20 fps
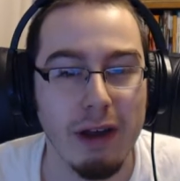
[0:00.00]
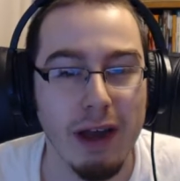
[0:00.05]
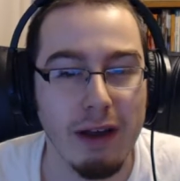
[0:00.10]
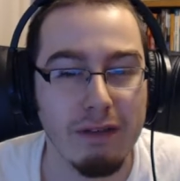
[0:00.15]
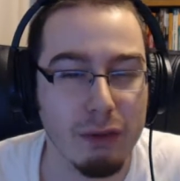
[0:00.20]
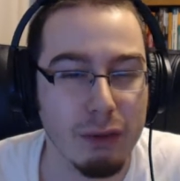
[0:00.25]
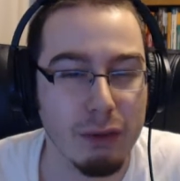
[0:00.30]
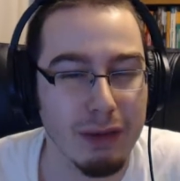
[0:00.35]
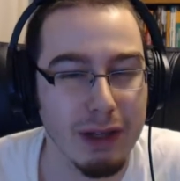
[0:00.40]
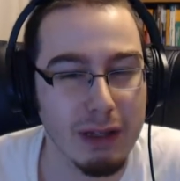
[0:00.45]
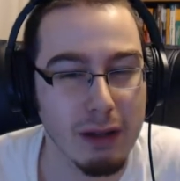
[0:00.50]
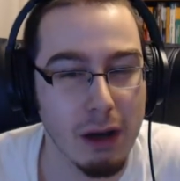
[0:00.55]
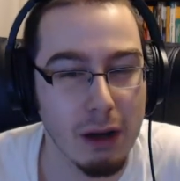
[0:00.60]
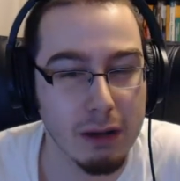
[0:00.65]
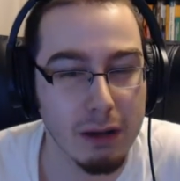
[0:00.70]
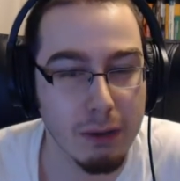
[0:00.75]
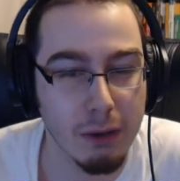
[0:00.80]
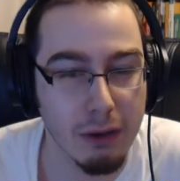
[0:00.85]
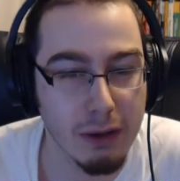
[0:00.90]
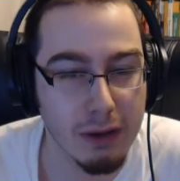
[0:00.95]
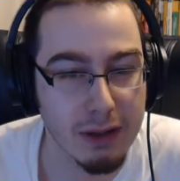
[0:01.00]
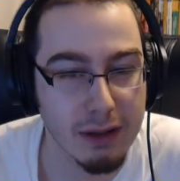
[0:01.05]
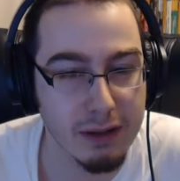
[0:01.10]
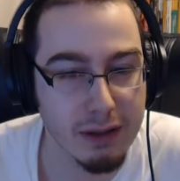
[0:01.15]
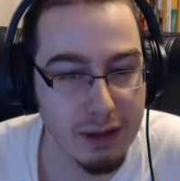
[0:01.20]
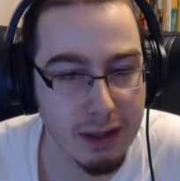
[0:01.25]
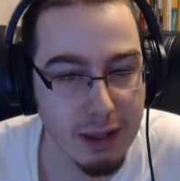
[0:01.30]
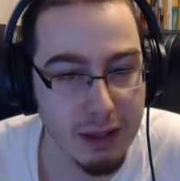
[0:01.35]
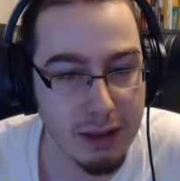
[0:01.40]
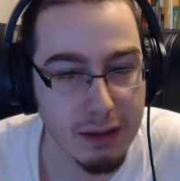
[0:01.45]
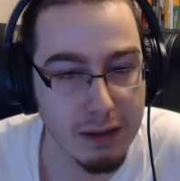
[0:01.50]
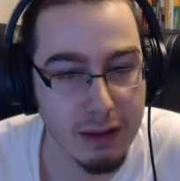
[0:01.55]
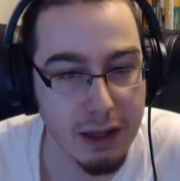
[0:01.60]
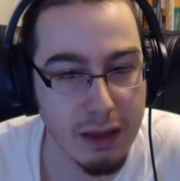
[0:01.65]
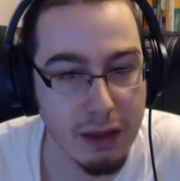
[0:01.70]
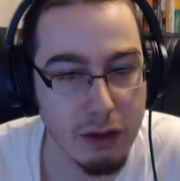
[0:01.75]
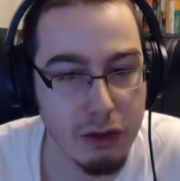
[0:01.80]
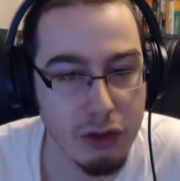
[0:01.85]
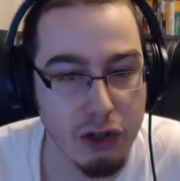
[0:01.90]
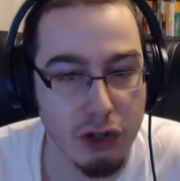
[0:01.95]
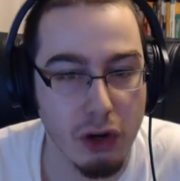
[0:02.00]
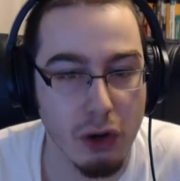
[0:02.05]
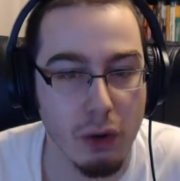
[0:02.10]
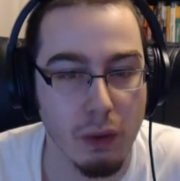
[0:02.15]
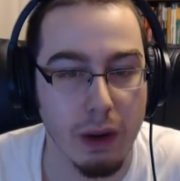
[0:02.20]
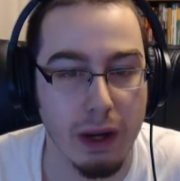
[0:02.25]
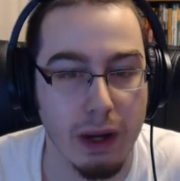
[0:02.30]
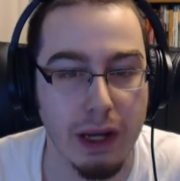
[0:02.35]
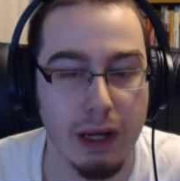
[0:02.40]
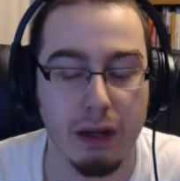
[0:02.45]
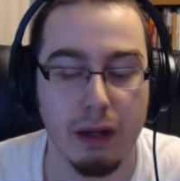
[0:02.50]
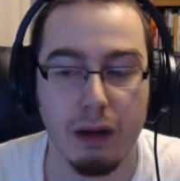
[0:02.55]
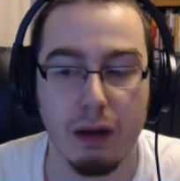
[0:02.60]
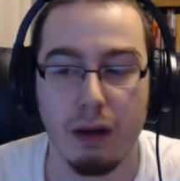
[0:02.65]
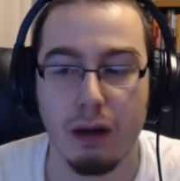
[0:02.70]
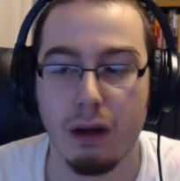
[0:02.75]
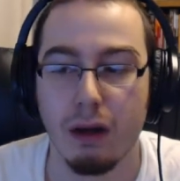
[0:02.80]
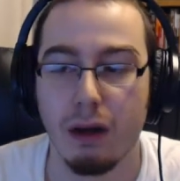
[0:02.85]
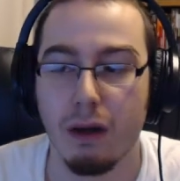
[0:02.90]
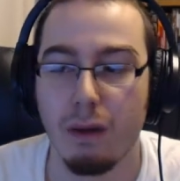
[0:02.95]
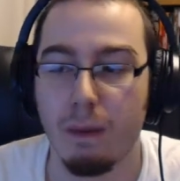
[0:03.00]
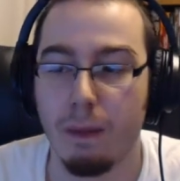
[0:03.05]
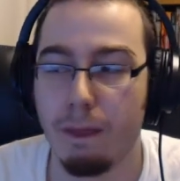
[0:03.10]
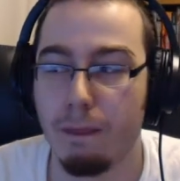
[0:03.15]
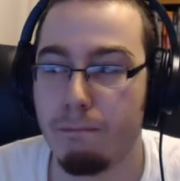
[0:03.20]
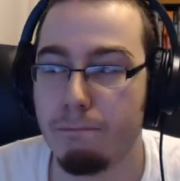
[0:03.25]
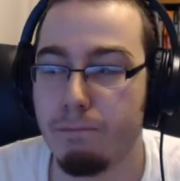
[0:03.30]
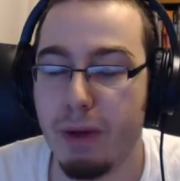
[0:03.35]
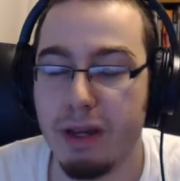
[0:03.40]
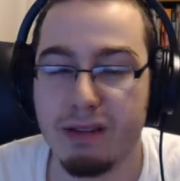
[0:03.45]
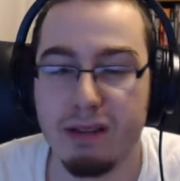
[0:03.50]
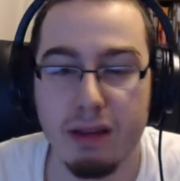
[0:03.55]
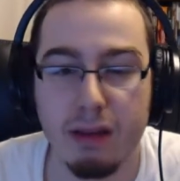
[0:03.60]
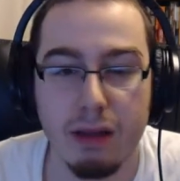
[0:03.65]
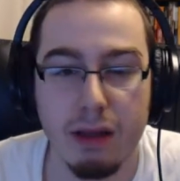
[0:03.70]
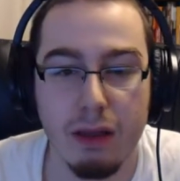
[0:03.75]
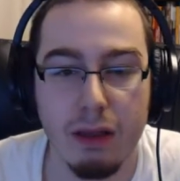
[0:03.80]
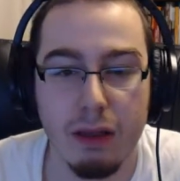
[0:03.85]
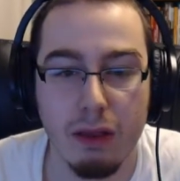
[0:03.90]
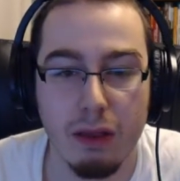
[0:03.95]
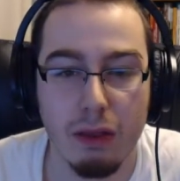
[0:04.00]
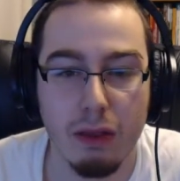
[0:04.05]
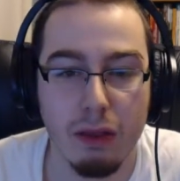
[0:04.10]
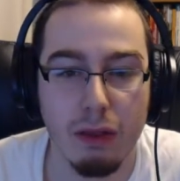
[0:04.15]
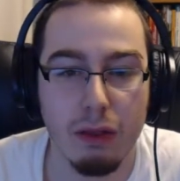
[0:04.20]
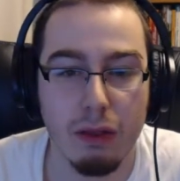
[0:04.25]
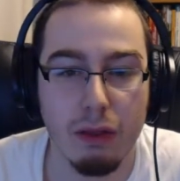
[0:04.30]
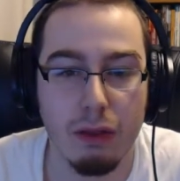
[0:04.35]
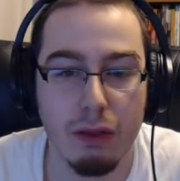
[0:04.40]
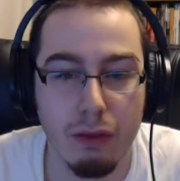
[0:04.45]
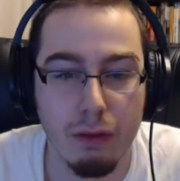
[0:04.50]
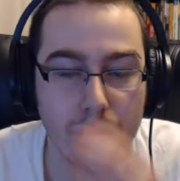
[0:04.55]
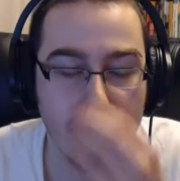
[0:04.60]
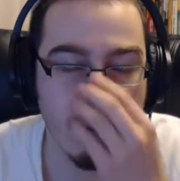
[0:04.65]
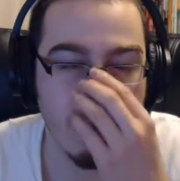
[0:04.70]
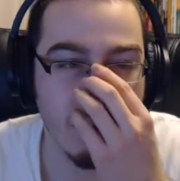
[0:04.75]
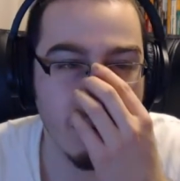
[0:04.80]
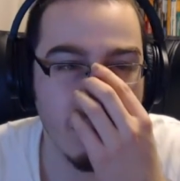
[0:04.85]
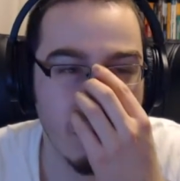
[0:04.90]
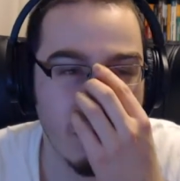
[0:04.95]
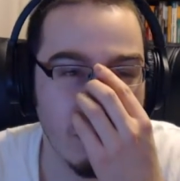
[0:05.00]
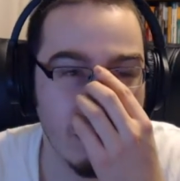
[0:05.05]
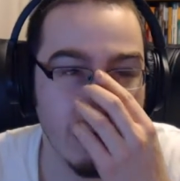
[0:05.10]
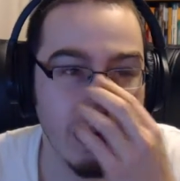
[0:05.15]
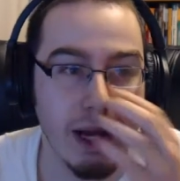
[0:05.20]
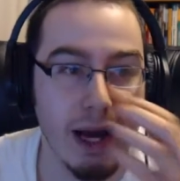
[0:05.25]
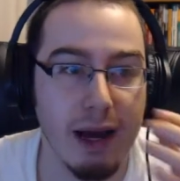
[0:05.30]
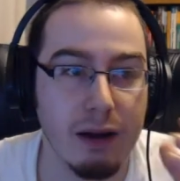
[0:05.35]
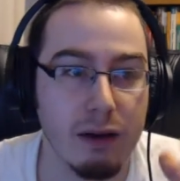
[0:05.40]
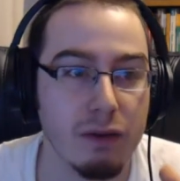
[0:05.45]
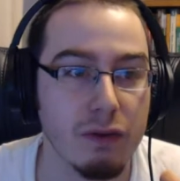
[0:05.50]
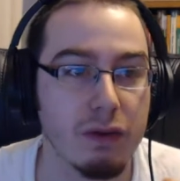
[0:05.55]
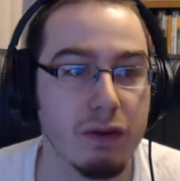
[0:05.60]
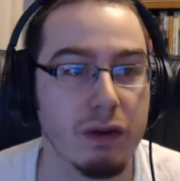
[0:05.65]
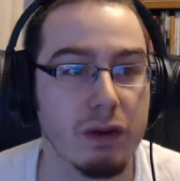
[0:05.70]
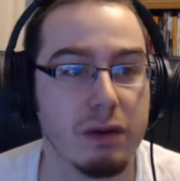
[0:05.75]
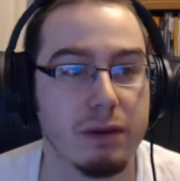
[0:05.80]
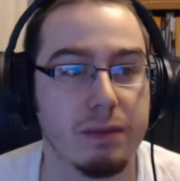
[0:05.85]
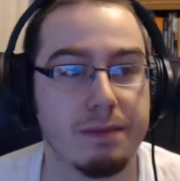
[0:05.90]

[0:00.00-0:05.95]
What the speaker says: we haven't really talked about the disease in the show, right? Basically, the